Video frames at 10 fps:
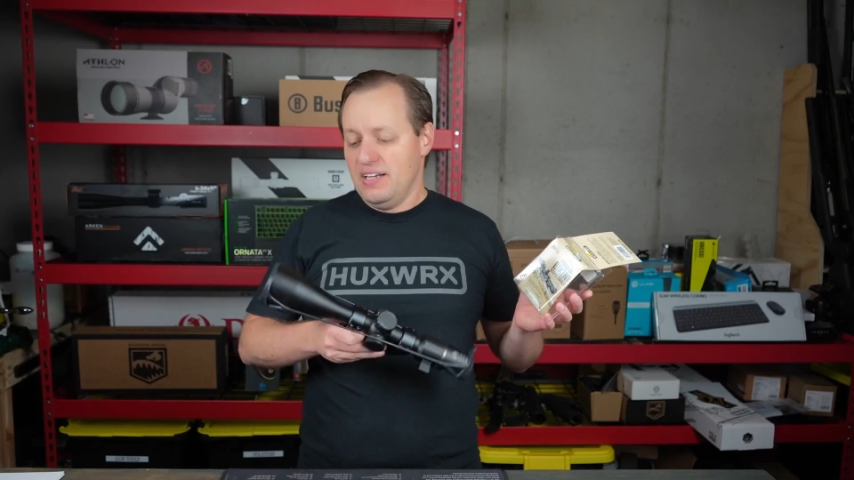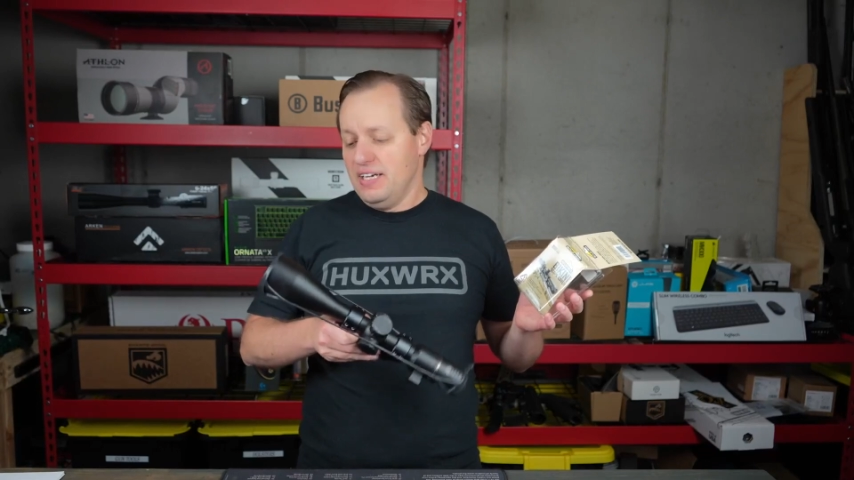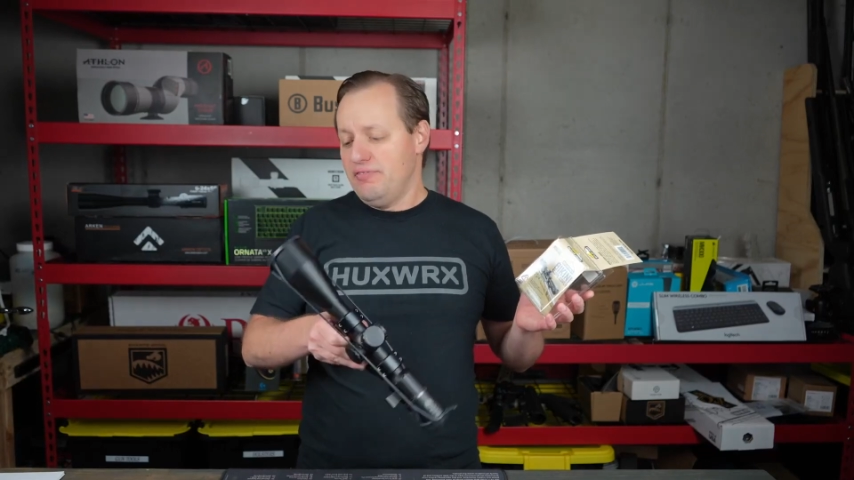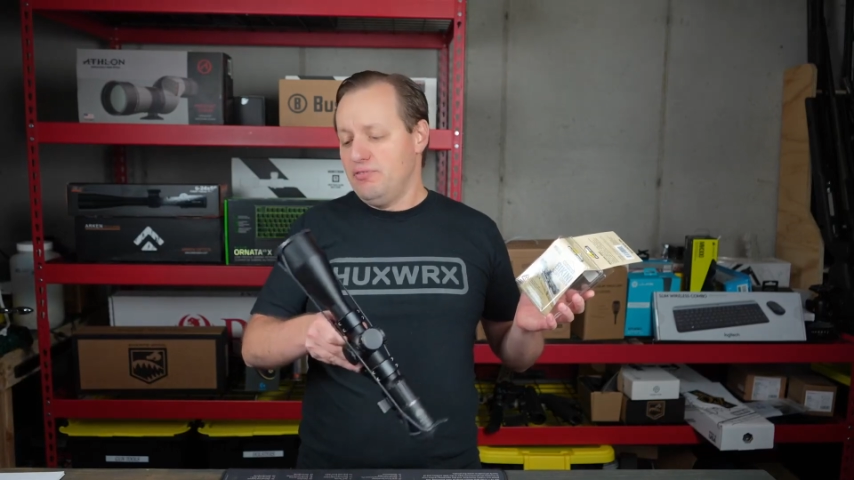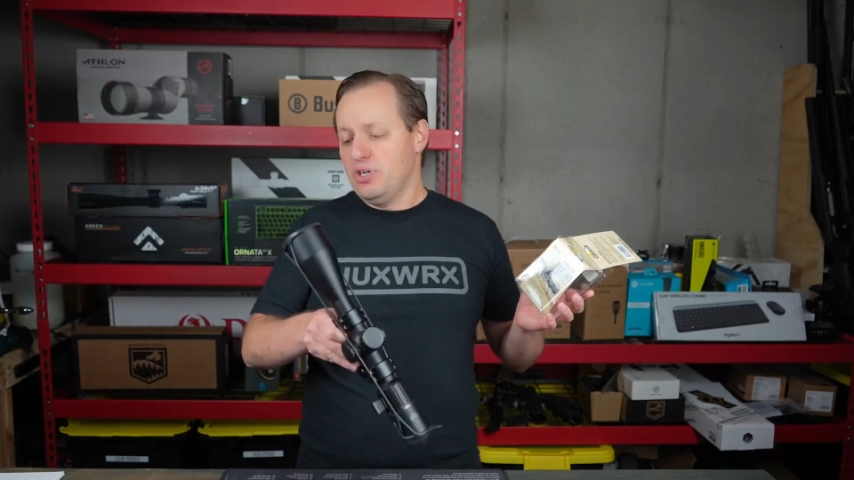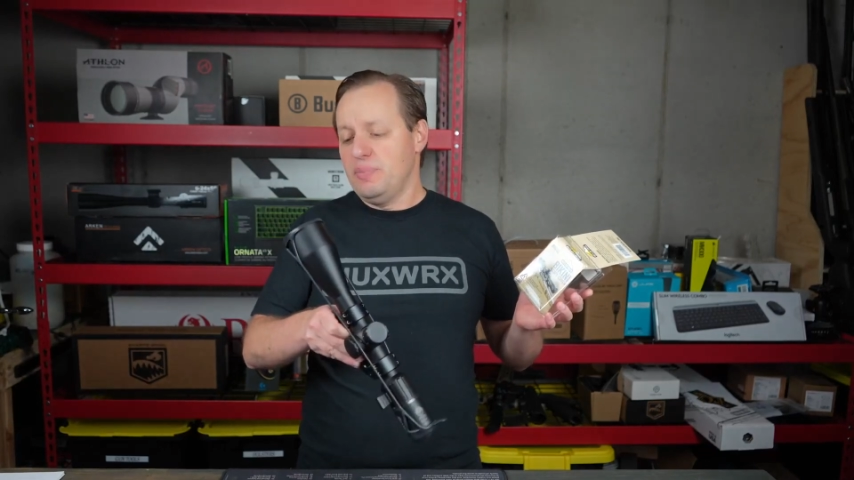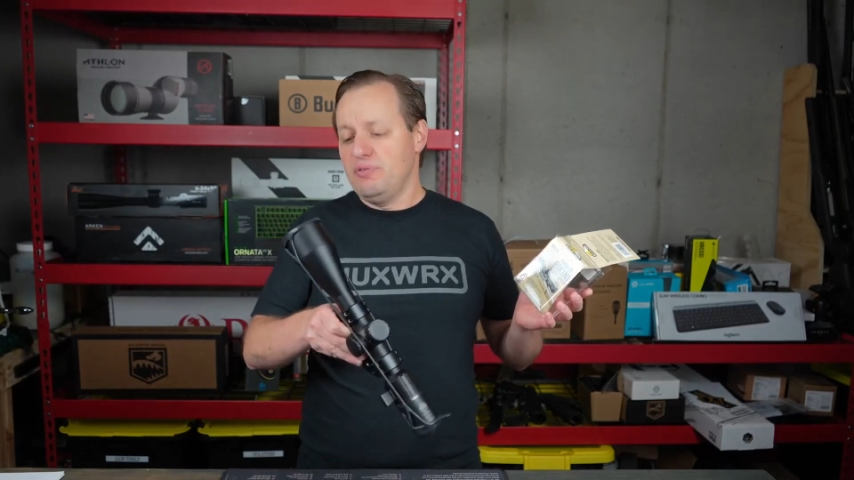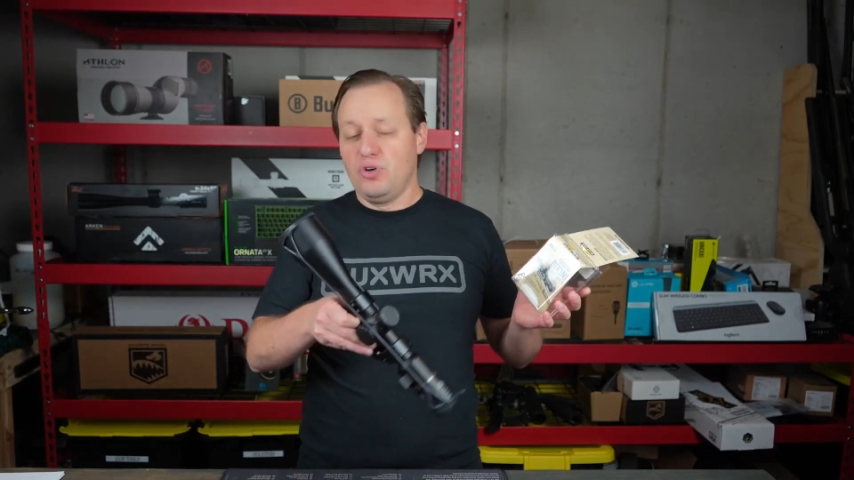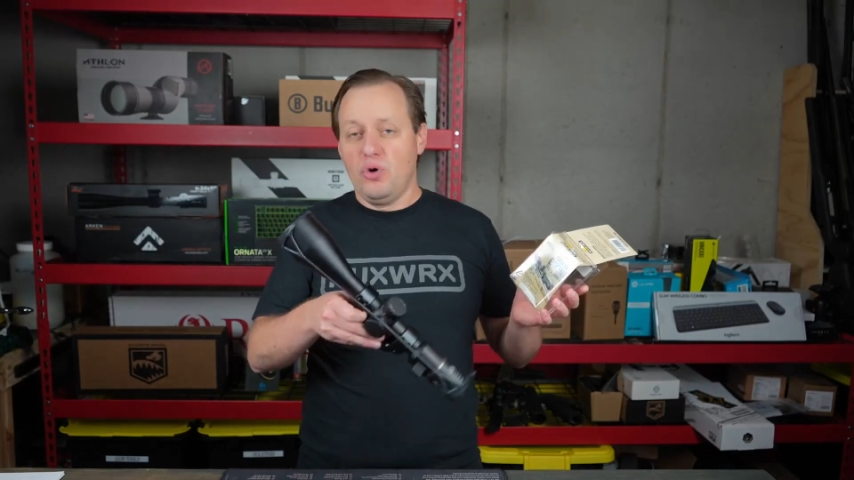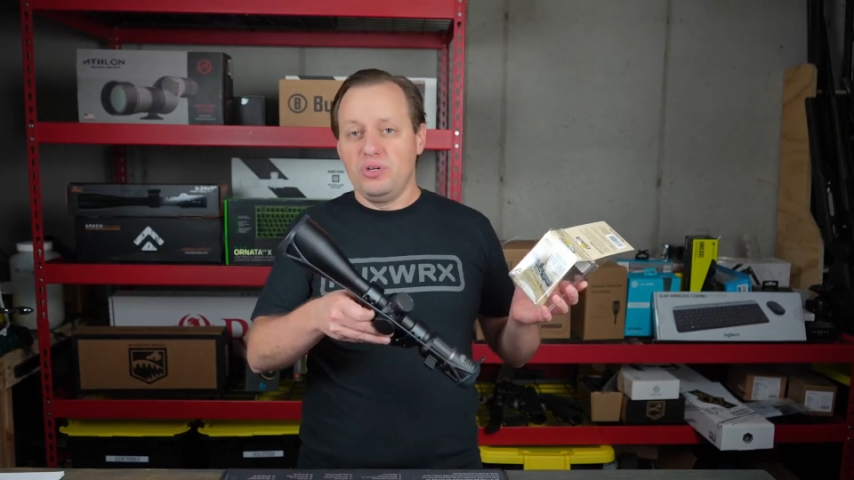if you're going to be
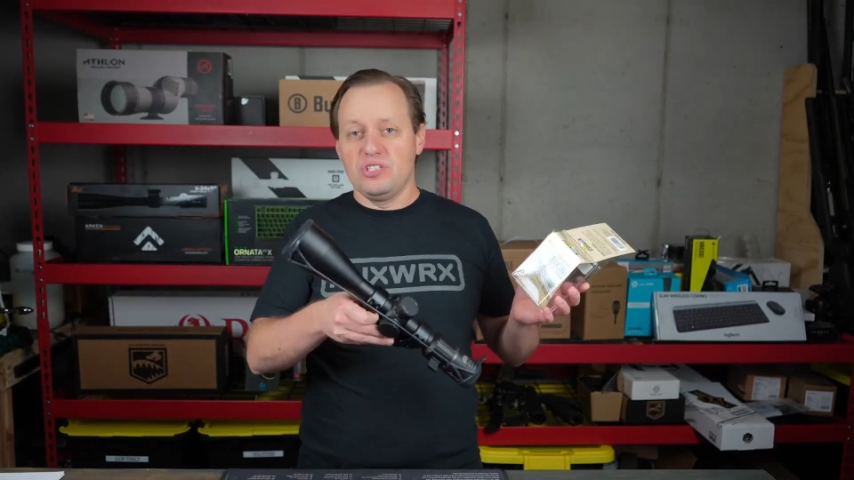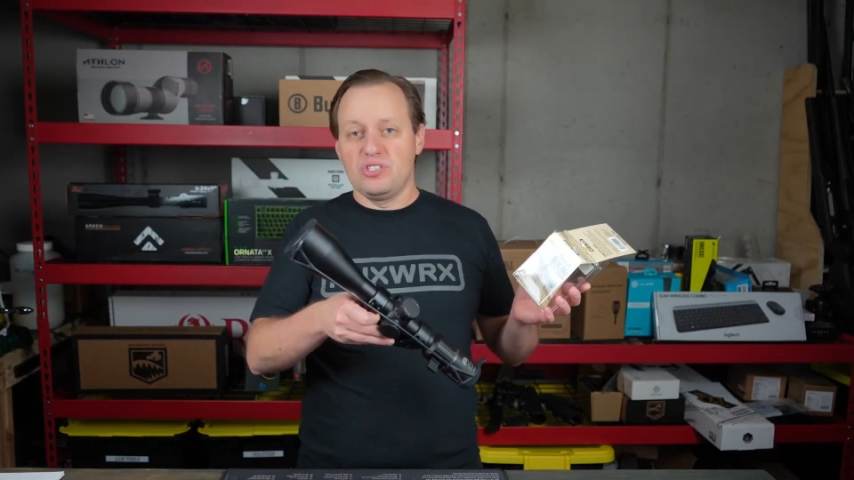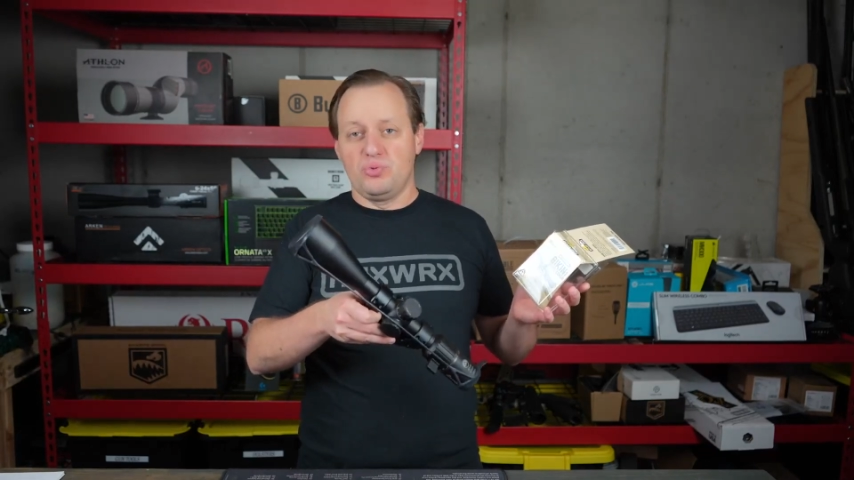throwing this